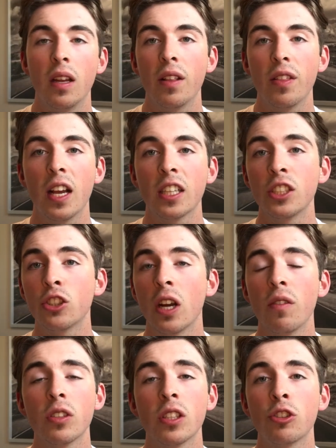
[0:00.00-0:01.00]
They actually
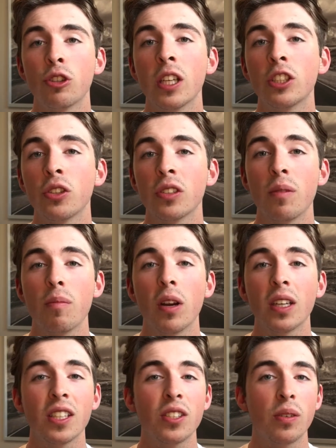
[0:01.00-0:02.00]
traveled to trade shows and
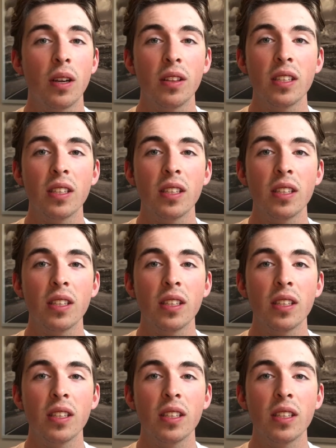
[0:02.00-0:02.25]
markets around the